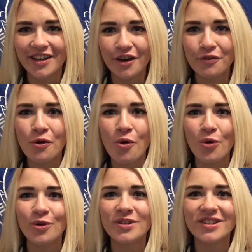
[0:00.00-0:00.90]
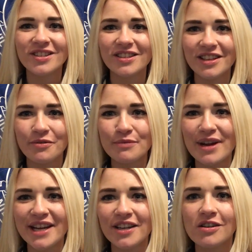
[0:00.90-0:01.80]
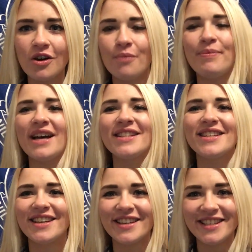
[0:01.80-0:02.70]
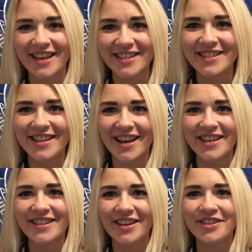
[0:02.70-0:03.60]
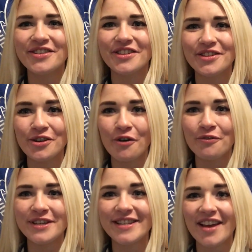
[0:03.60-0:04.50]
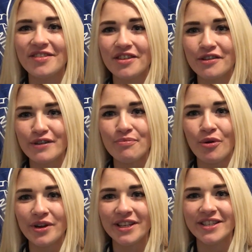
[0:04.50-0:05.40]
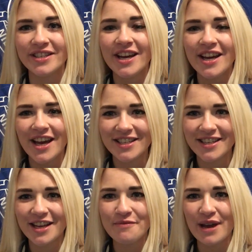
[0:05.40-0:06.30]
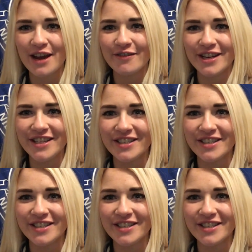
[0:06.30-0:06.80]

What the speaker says: Of course, it was made a lot better yesterday thanks to the Toffees getting the 3 points at St Mary's.